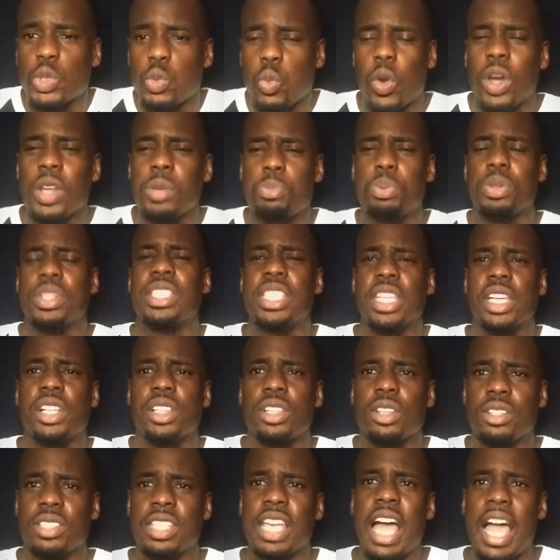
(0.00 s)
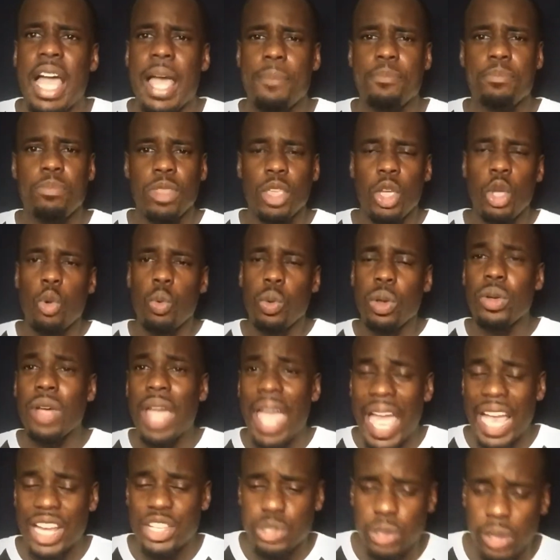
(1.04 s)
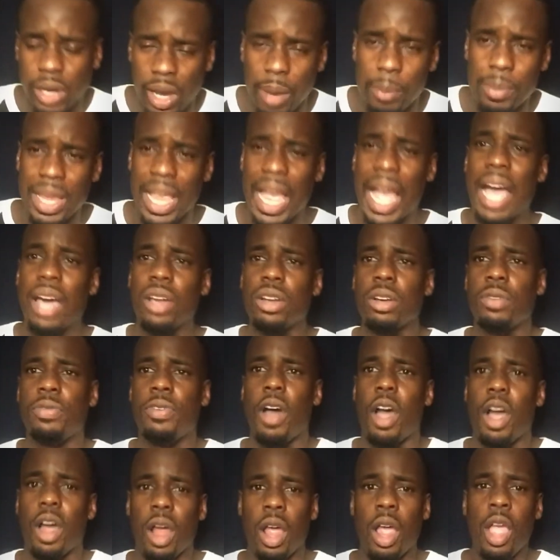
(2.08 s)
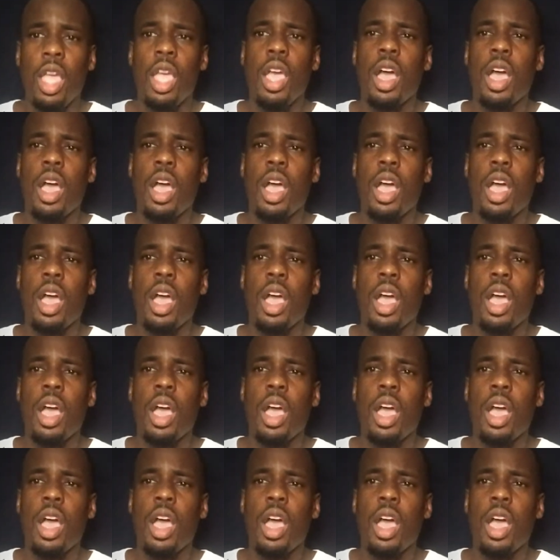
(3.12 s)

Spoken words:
one particular time, we were actually coming out of our